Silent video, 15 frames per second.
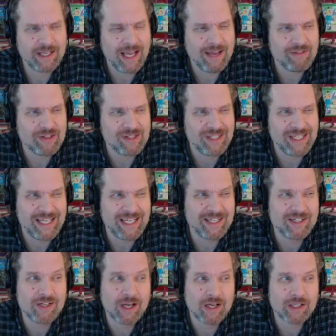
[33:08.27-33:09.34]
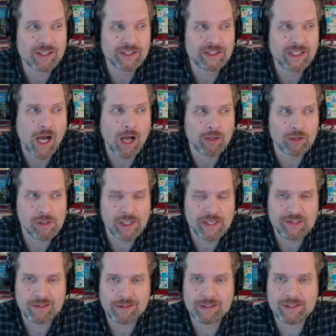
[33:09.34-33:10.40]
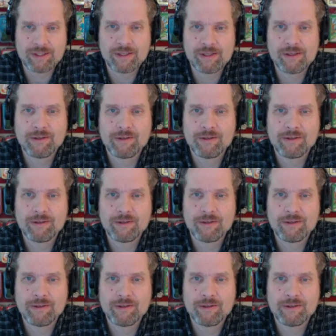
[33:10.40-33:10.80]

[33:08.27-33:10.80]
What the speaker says: I haven't seen colorless